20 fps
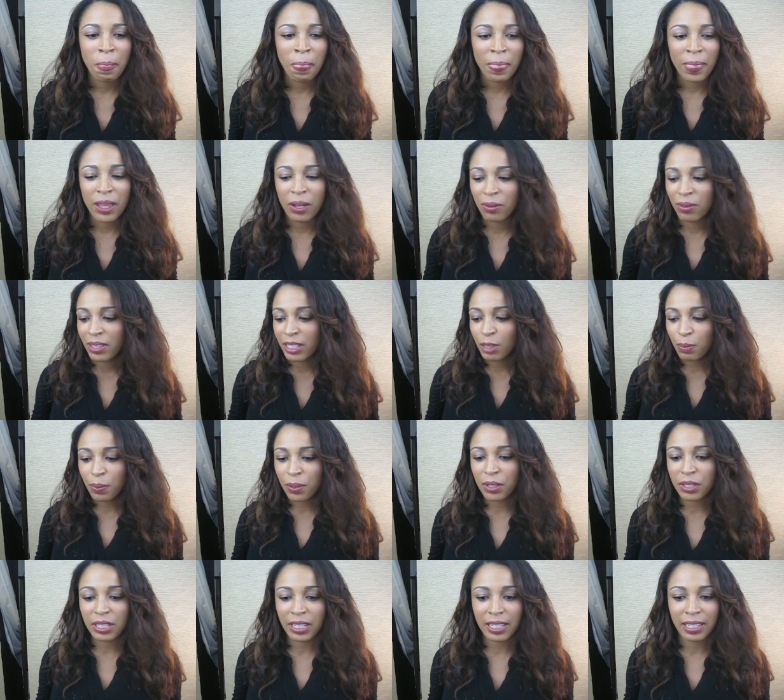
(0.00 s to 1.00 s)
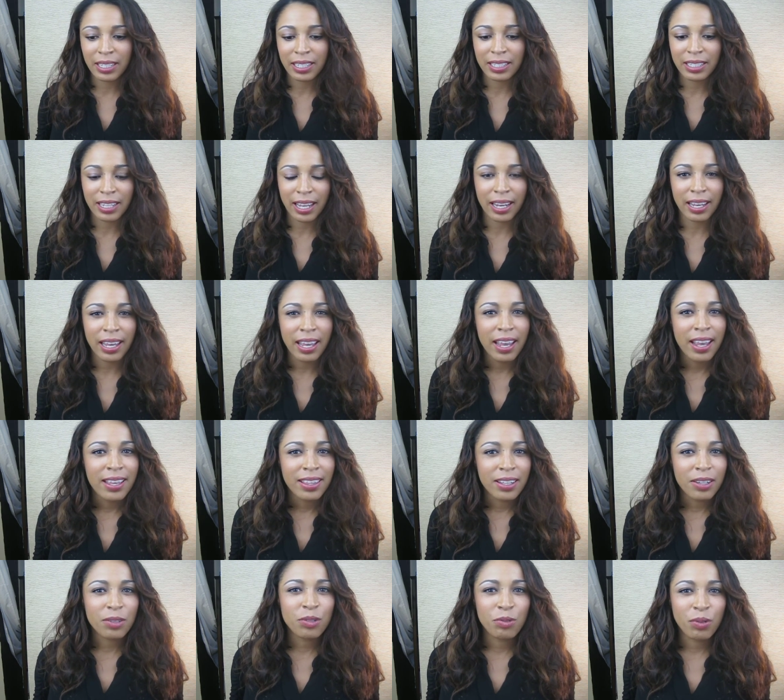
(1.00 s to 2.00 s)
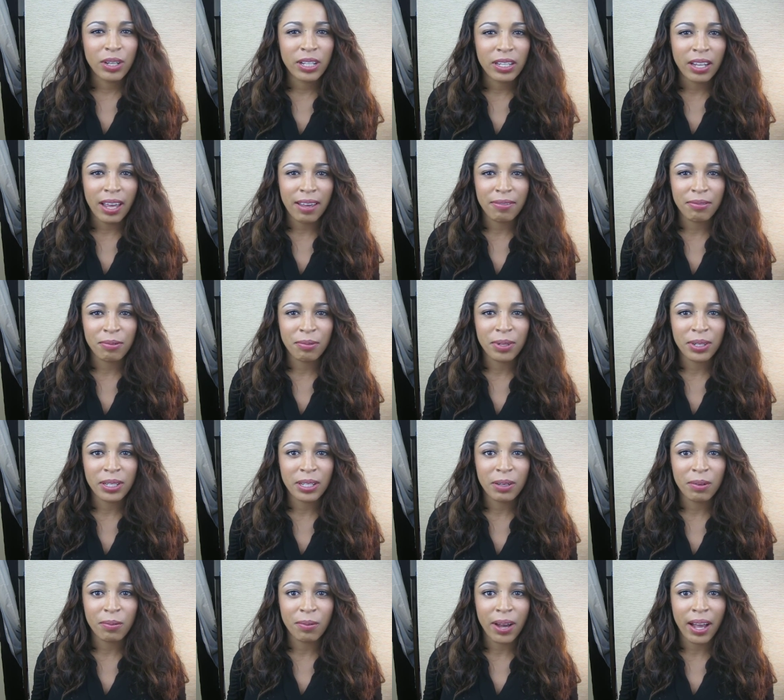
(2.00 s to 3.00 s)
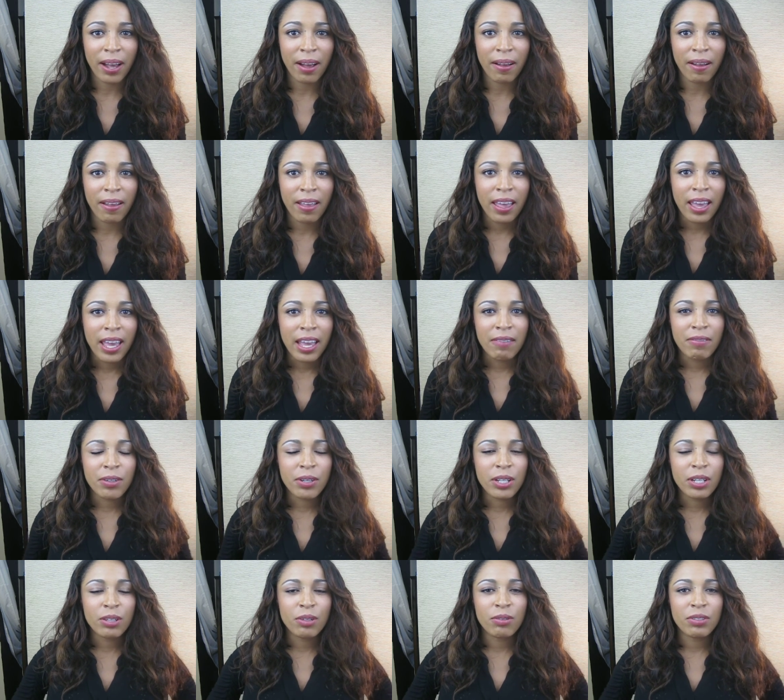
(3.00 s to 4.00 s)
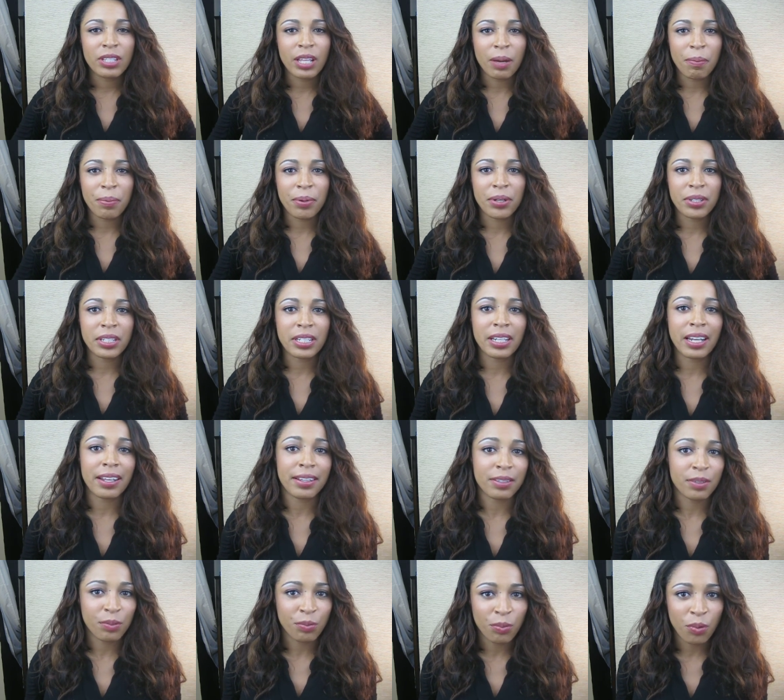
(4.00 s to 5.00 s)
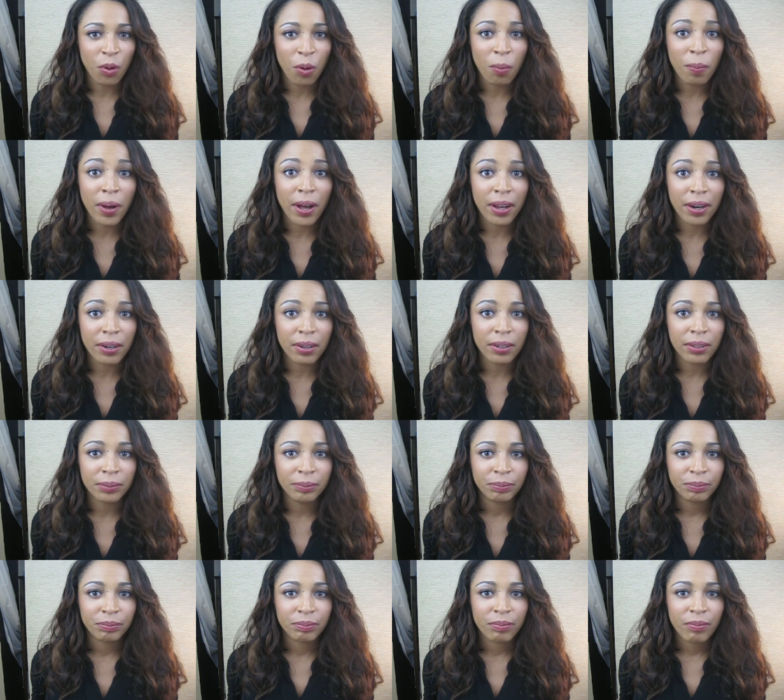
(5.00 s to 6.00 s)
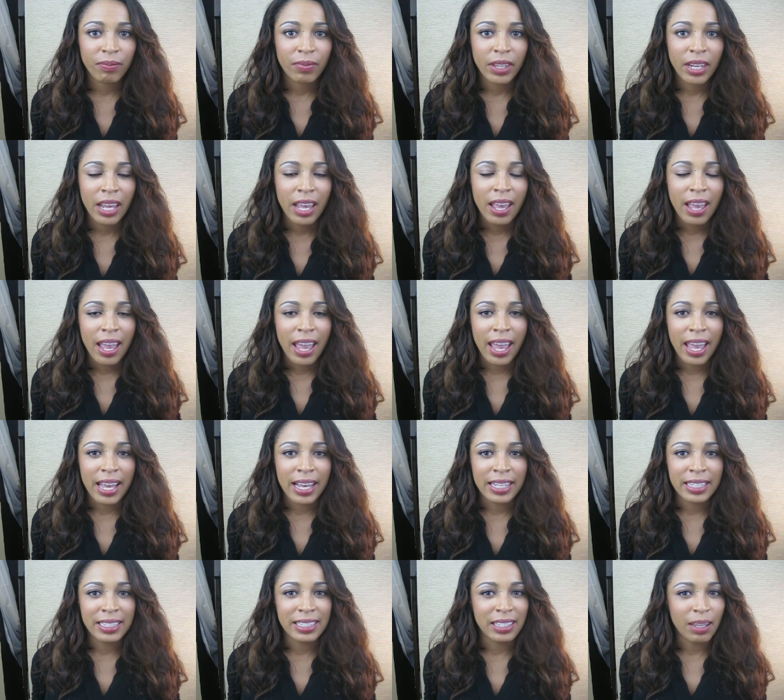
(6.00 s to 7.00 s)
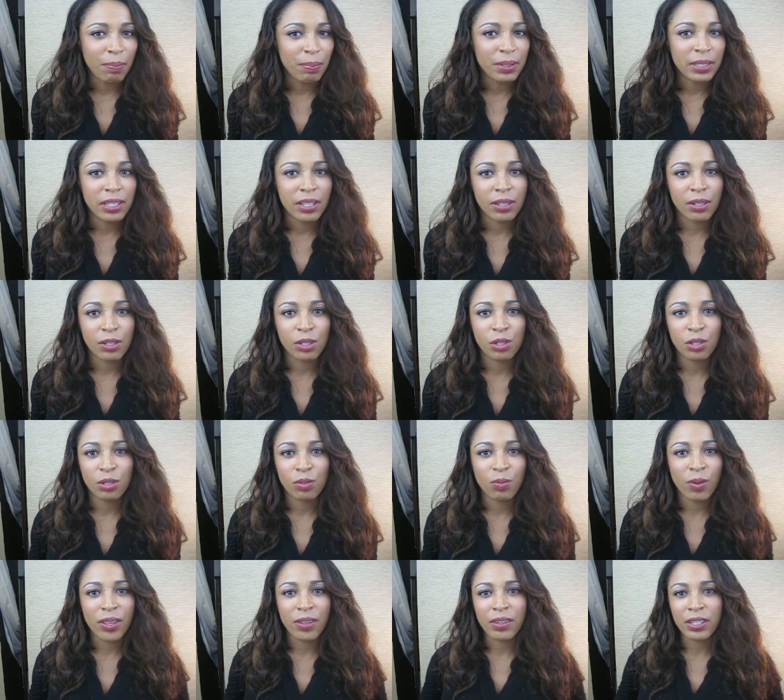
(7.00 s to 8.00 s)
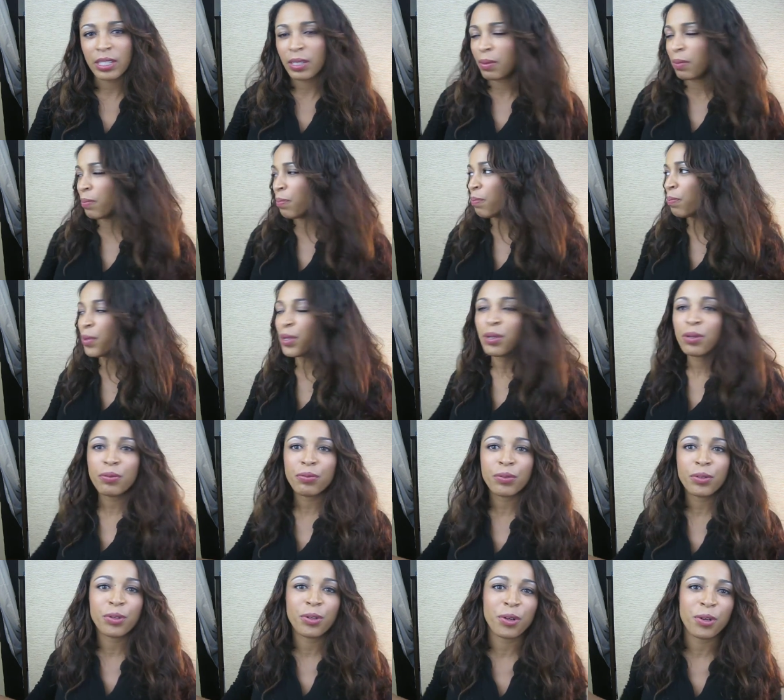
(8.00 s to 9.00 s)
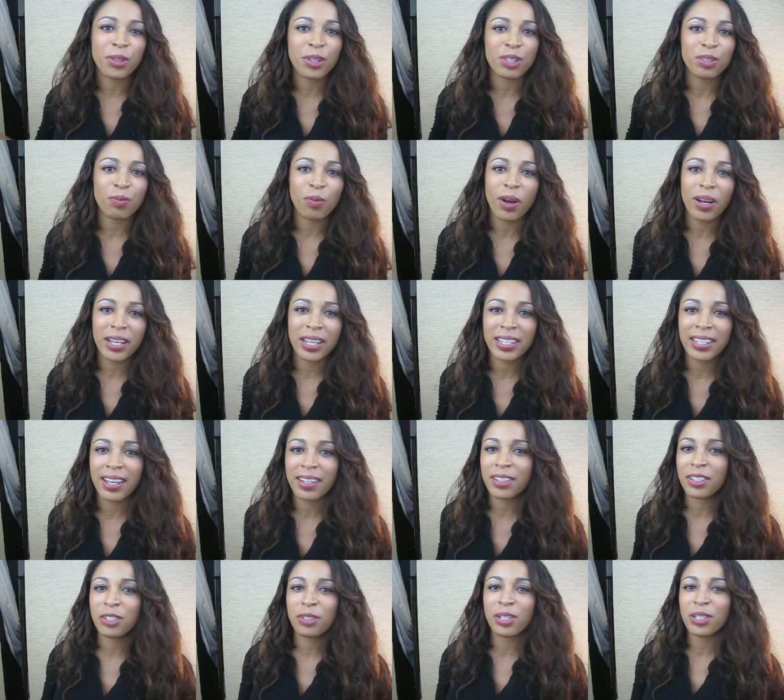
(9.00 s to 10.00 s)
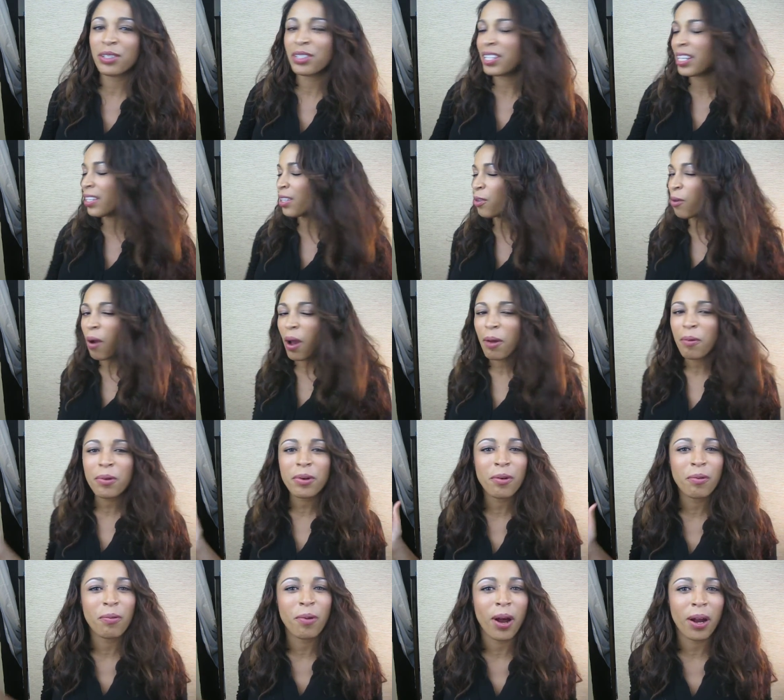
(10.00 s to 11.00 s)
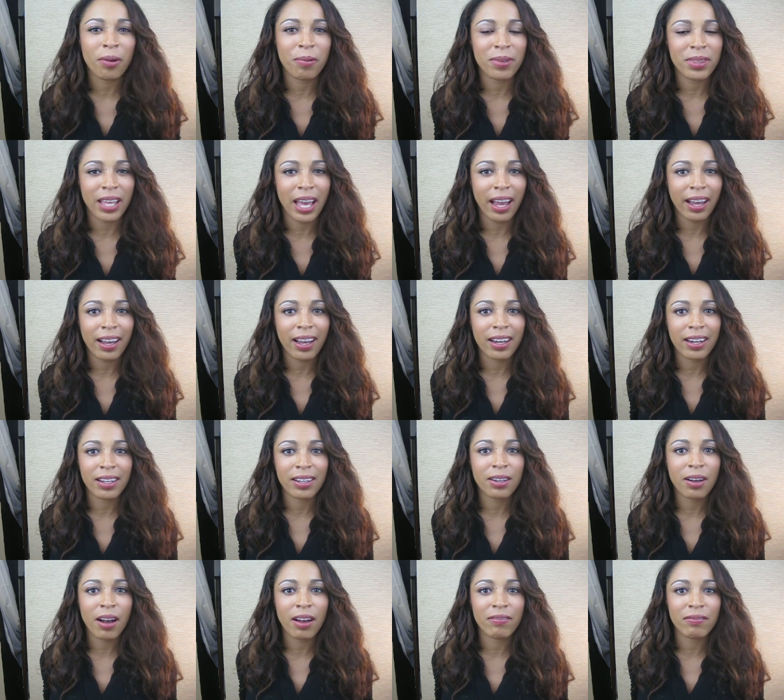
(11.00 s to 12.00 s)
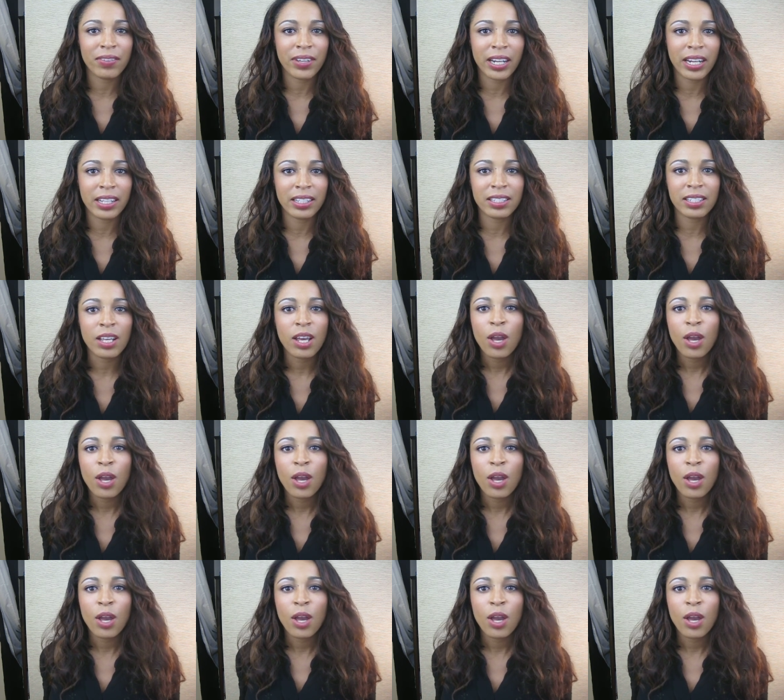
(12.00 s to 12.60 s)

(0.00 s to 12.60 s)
you know, this person looks like they're doing life really well, if you could use that person as a role model and step into their shoes, whether it's a beautiful girl that's walking down the street and you say, you know, I want to walk with that kind of confidence,